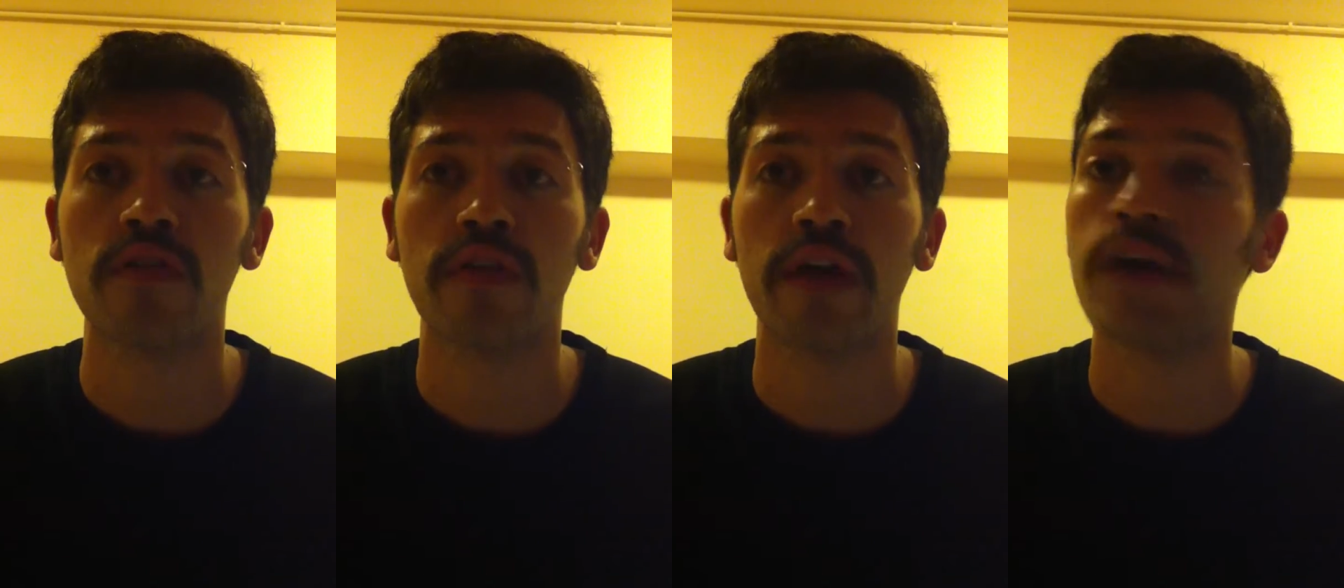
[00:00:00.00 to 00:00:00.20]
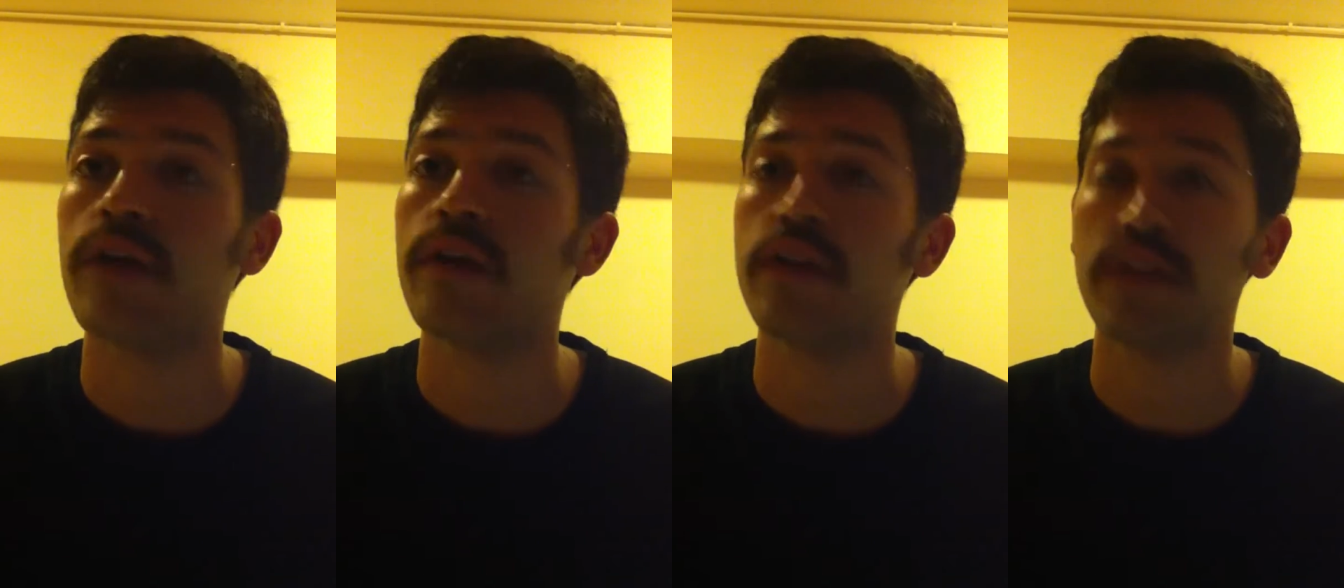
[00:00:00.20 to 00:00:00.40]

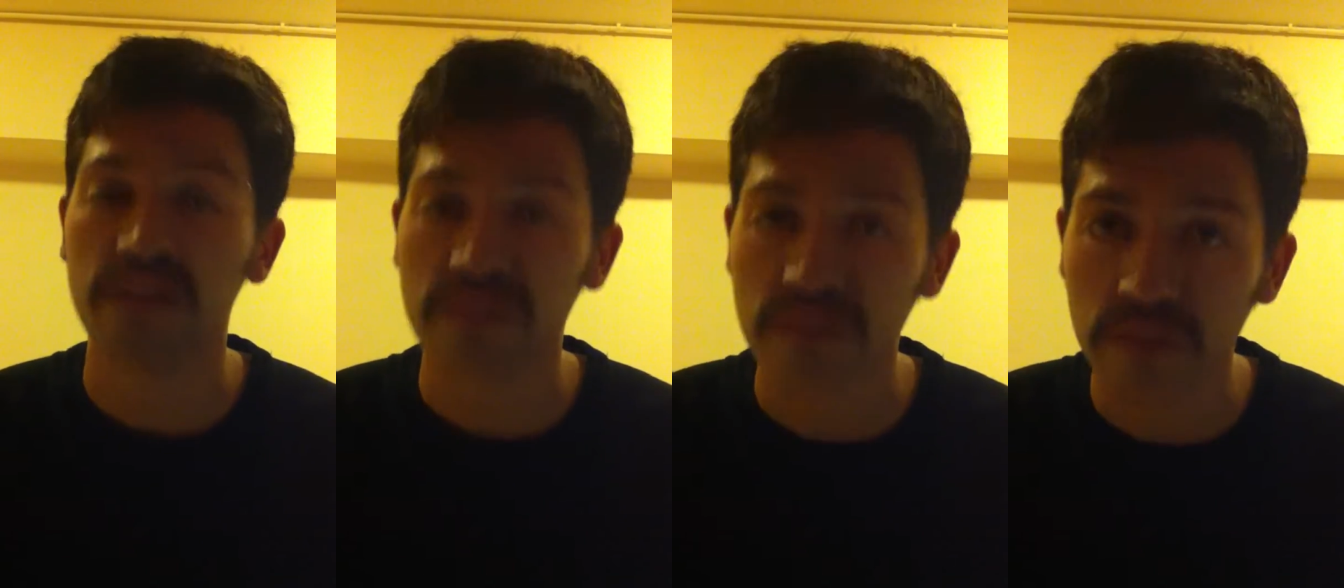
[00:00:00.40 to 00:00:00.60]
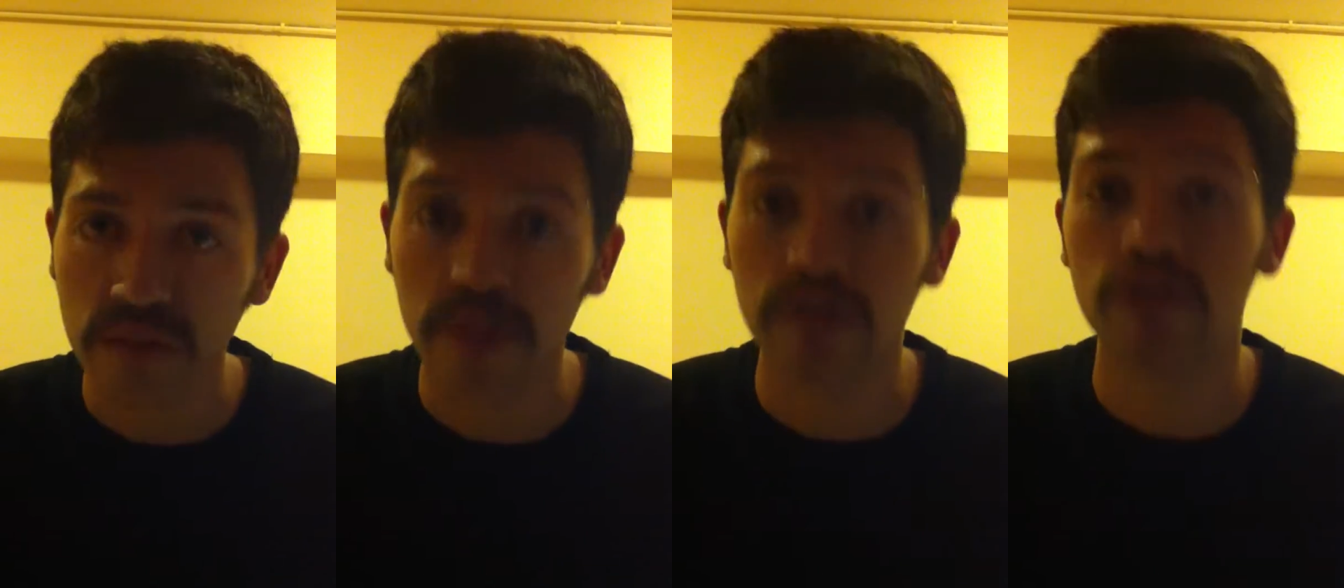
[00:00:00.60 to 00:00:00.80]
that are
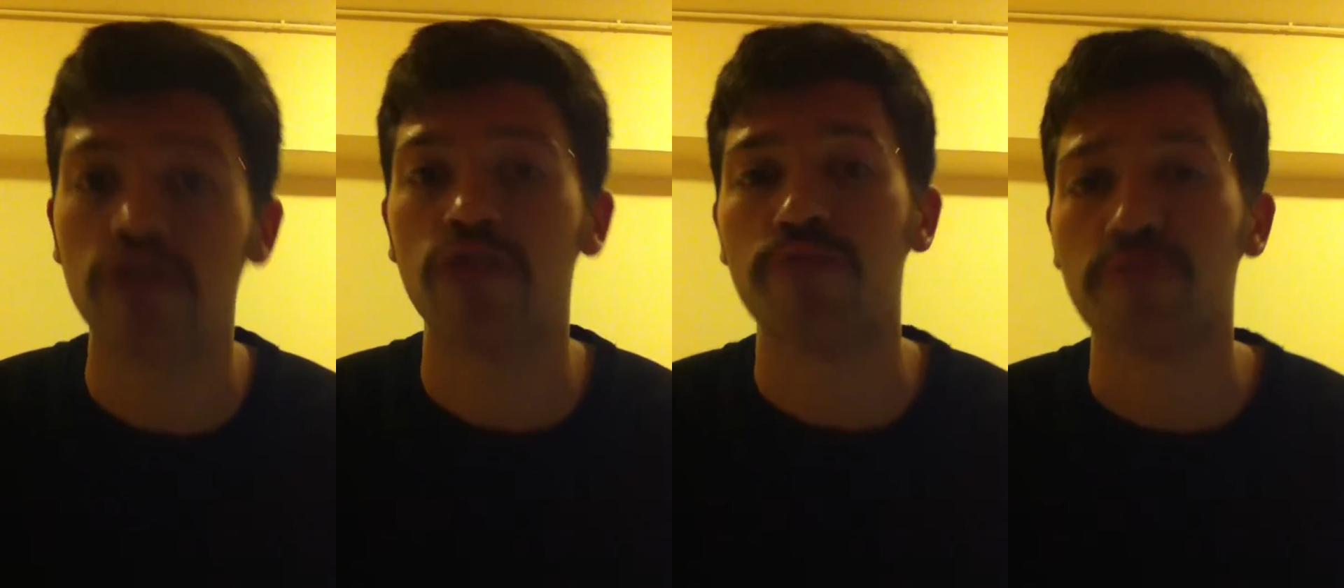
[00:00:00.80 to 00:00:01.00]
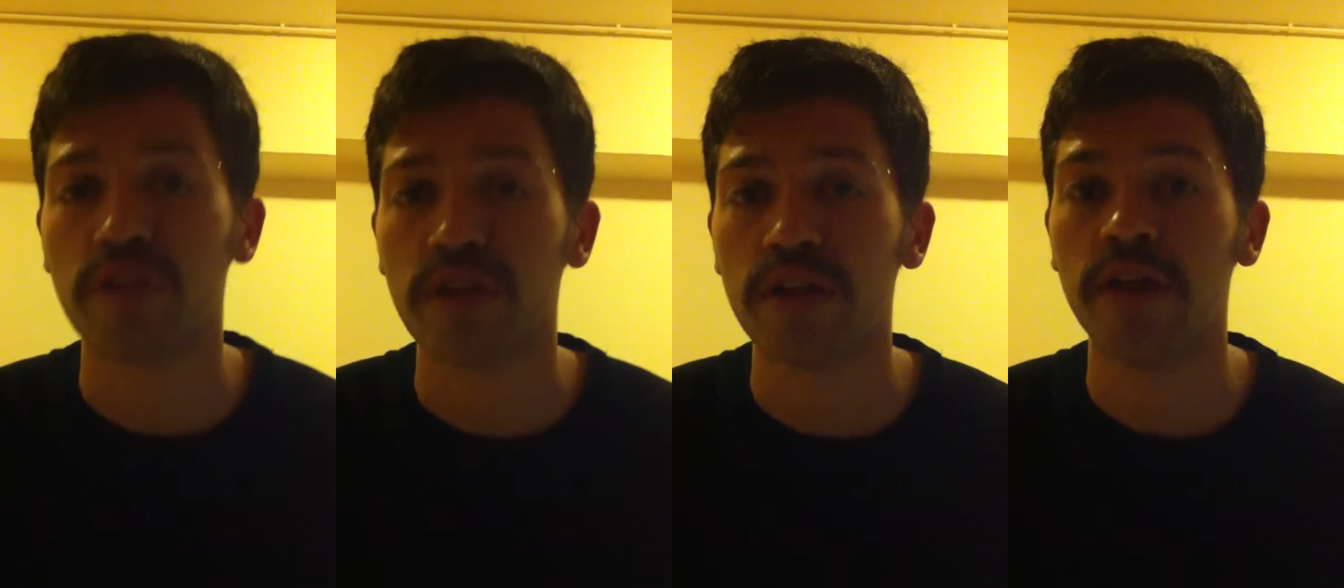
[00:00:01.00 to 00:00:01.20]
easily
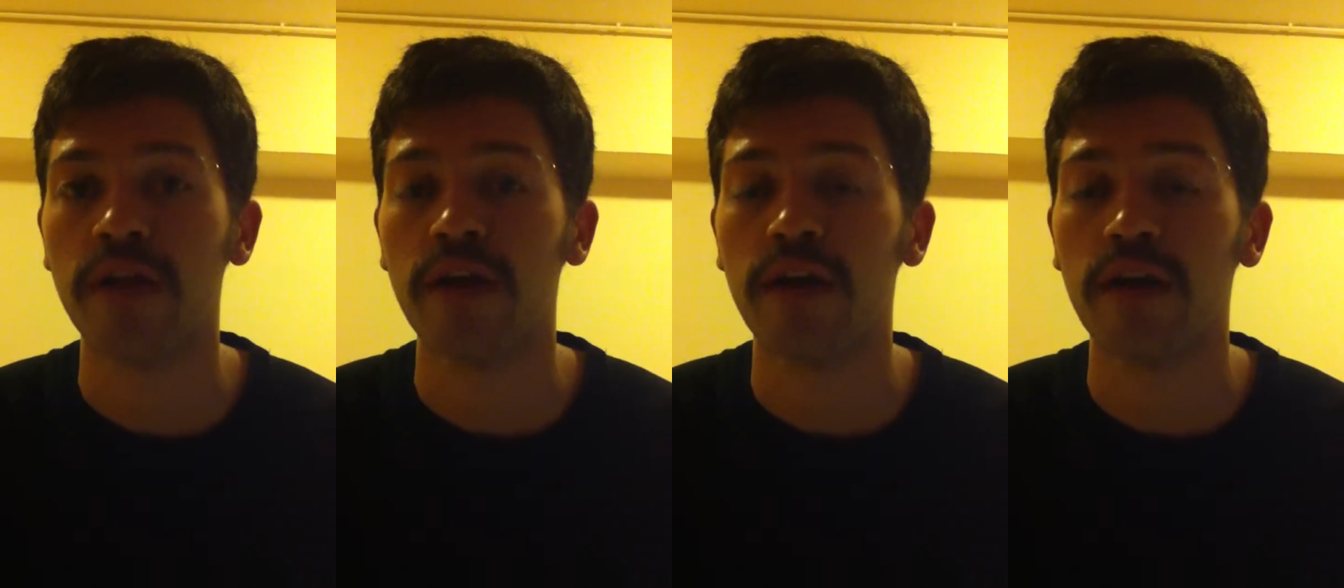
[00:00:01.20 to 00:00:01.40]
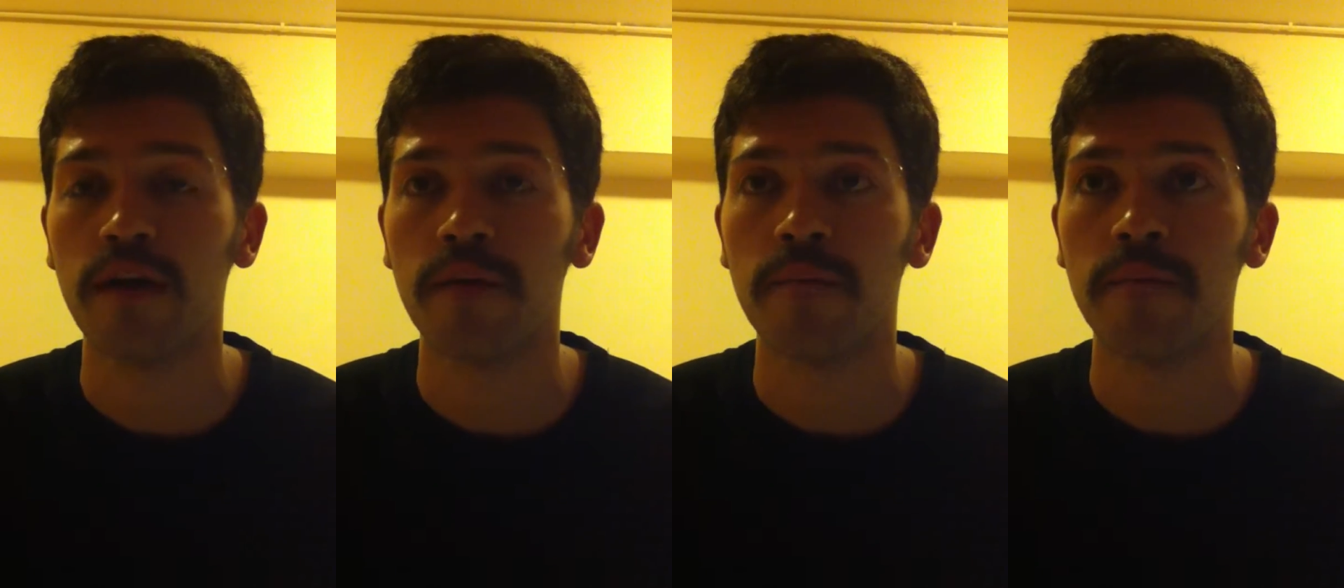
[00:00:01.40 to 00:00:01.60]
interpreted
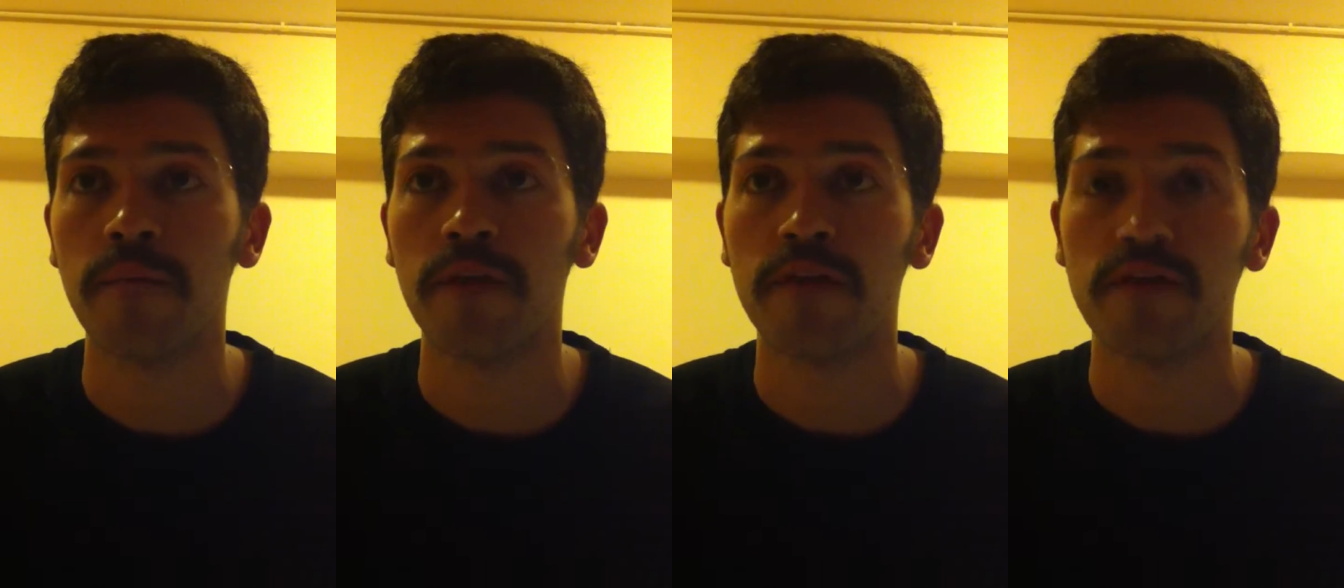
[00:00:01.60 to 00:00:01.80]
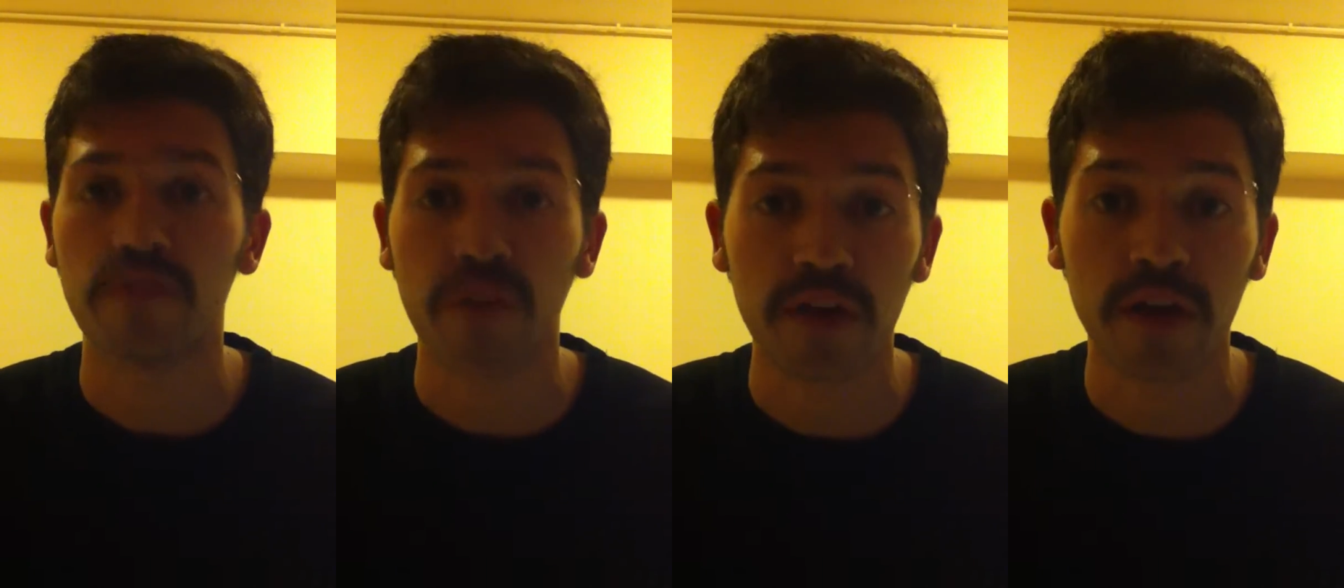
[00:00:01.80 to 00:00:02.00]

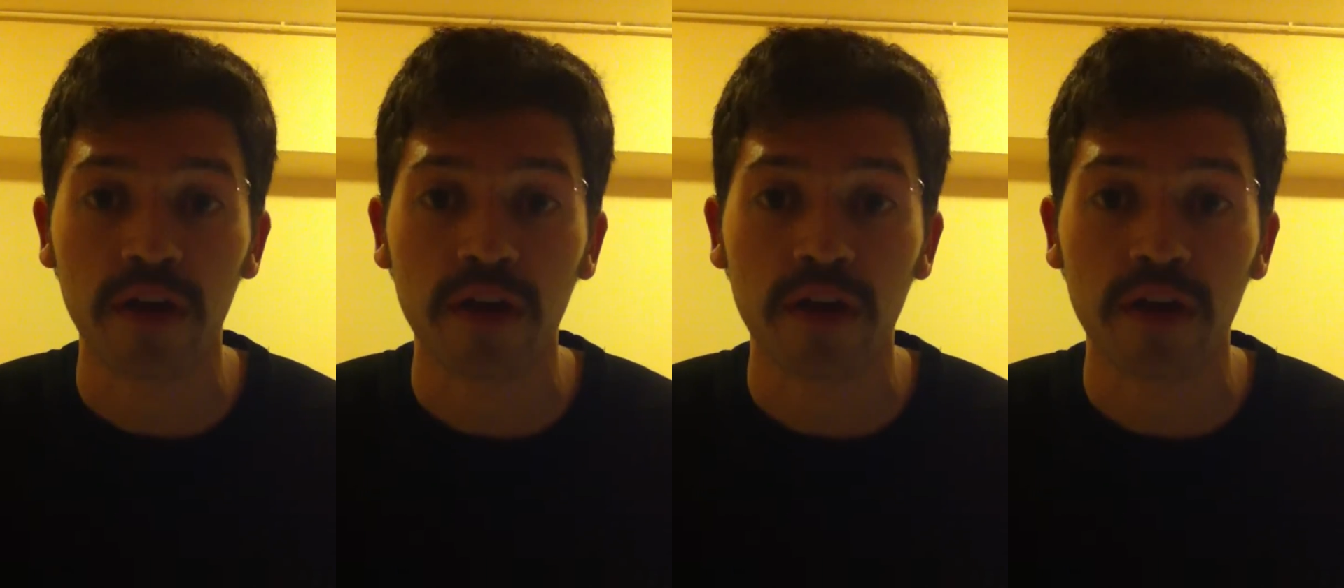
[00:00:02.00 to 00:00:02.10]
and very